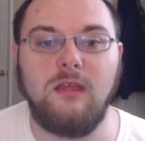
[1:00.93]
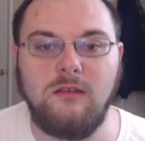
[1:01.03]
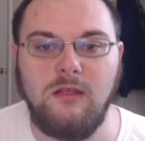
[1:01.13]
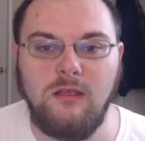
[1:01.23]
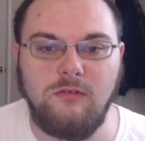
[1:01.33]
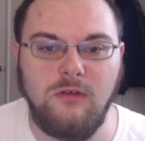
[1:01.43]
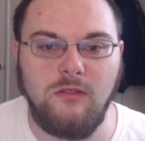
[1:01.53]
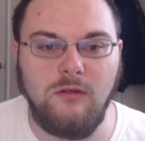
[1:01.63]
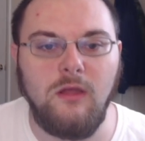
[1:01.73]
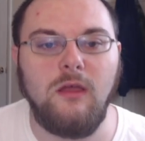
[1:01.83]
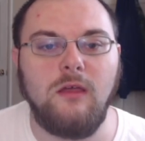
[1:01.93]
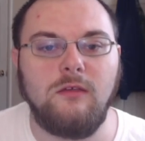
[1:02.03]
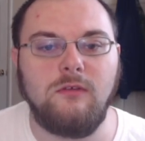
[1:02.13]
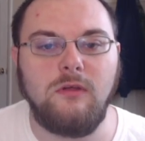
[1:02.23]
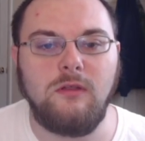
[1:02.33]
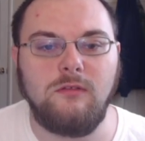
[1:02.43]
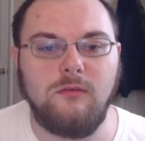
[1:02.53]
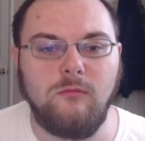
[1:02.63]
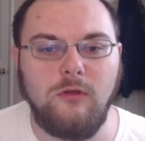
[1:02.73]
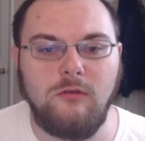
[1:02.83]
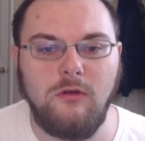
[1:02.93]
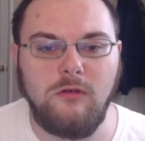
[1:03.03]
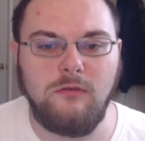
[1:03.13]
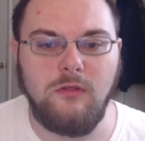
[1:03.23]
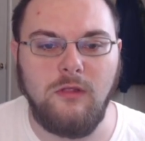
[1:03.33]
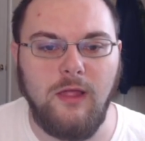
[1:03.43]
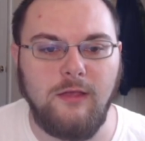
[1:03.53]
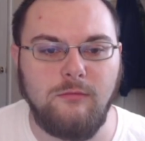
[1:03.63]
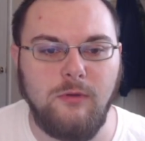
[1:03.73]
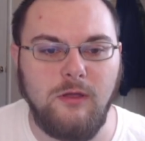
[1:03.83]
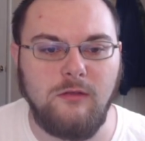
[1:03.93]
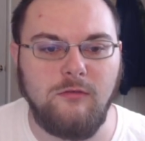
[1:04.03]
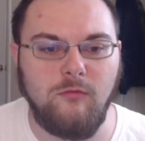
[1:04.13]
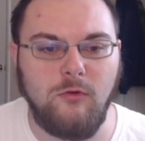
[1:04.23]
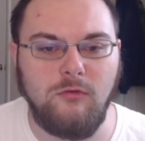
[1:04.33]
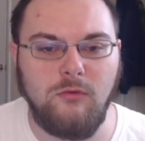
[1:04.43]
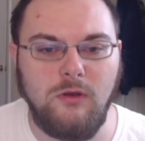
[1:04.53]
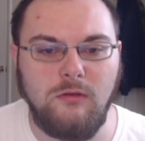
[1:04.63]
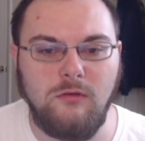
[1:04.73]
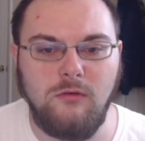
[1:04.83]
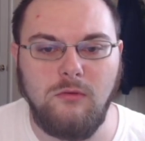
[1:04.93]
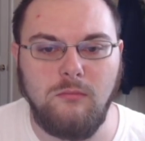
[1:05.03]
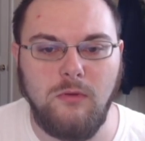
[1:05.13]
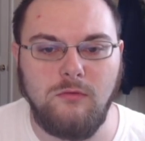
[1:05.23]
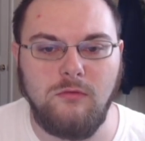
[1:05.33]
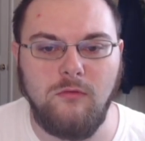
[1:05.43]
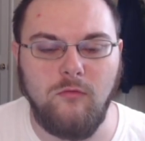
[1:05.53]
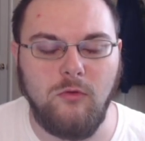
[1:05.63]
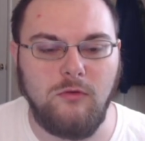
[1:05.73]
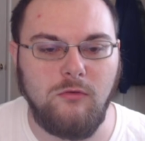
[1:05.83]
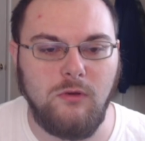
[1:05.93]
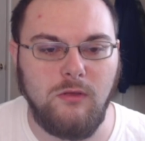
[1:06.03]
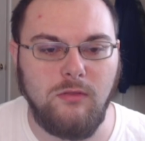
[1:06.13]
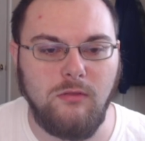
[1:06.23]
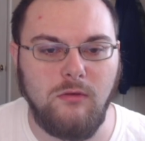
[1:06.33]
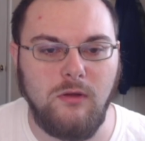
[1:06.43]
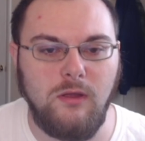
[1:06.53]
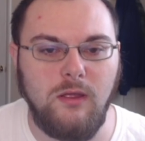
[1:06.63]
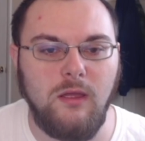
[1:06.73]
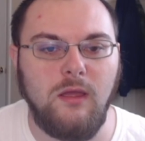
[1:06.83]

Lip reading: into each other, so he did some redraws to the last page of 122 and most of 123,